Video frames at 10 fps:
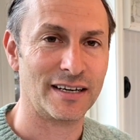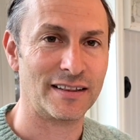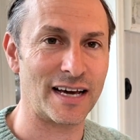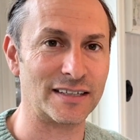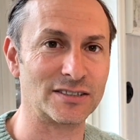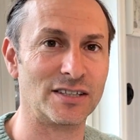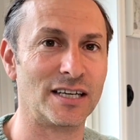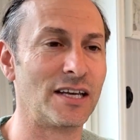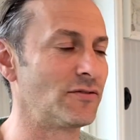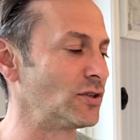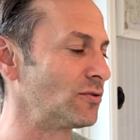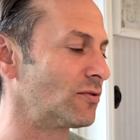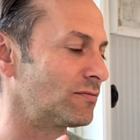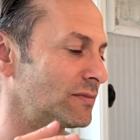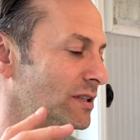that's going to give
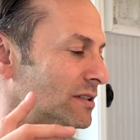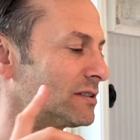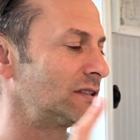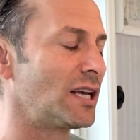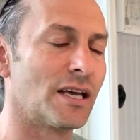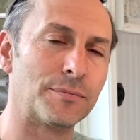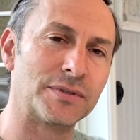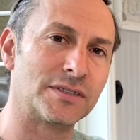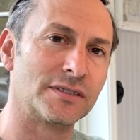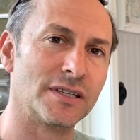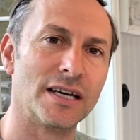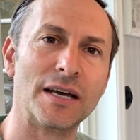you the tips,